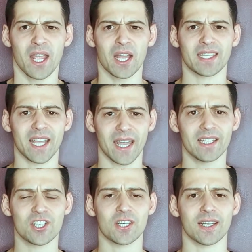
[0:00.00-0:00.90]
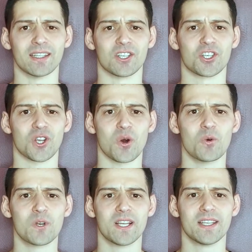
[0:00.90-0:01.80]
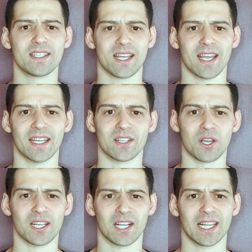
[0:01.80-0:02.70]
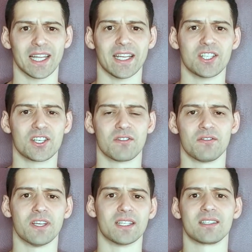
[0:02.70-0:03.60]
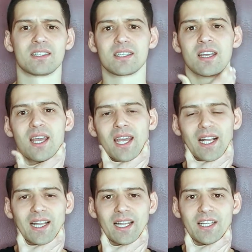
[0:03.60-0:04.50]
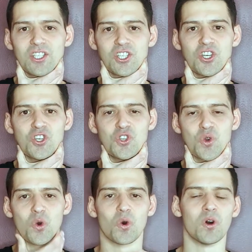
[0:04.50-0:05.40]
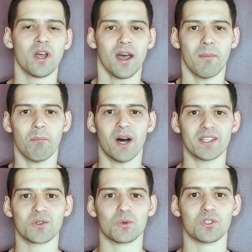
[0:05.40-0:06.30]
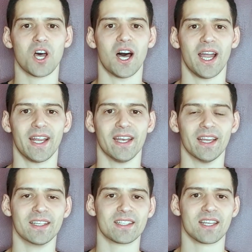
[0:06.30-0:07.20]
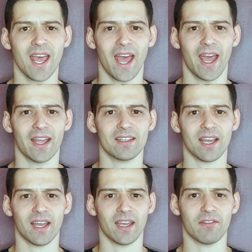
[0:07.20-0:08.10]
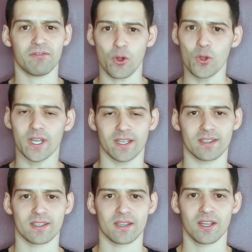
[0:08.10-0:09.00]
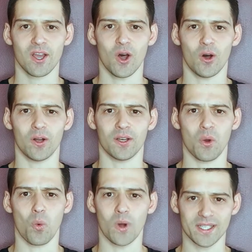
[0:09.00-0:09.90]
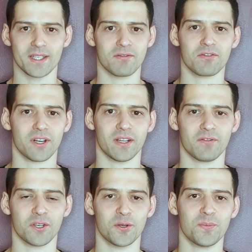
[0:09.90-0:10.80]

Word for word: tension in the shoulders and clenched fists, the clenched jaw, muscle tightness, and a focus on what's in front of you.